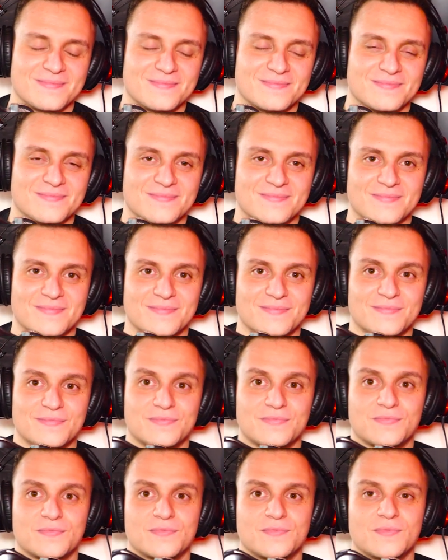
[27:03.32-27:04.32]

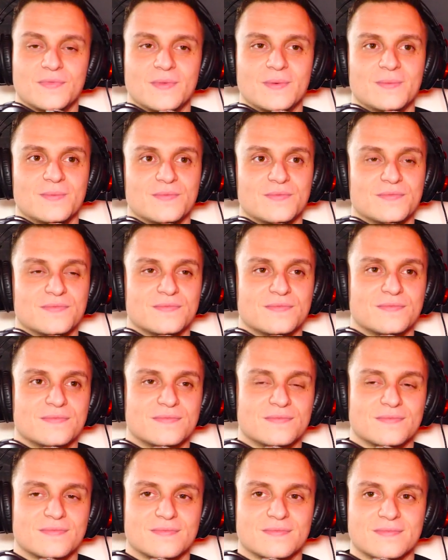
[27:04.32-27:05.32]

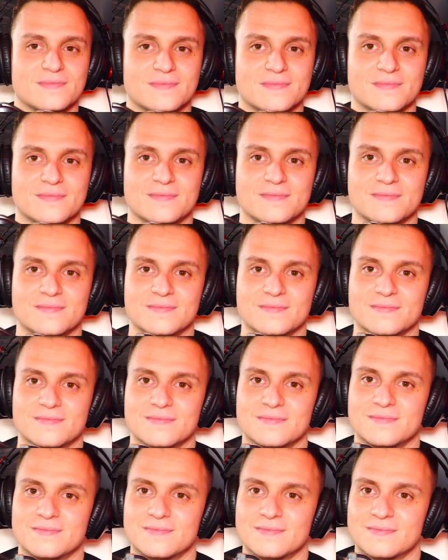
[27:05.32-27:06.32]

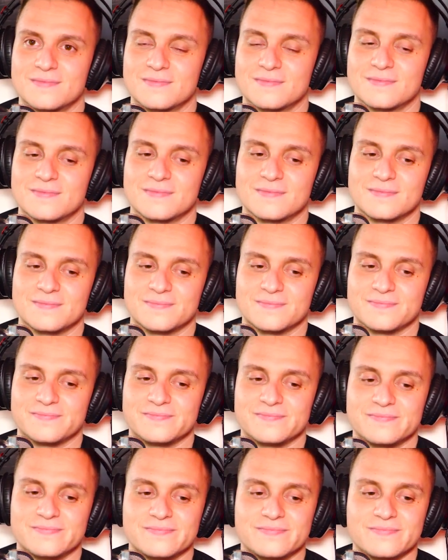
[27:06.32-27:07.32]

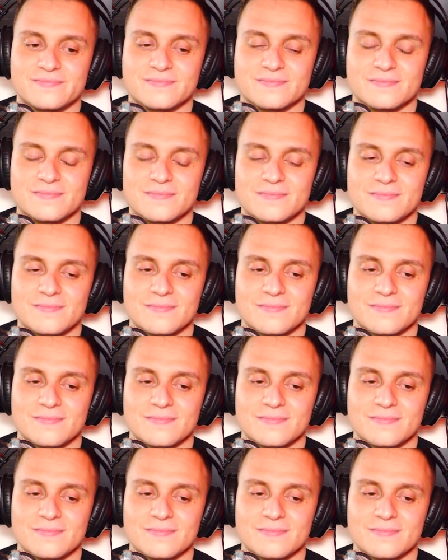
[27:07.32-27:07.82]
No words are spoken by the person on screen.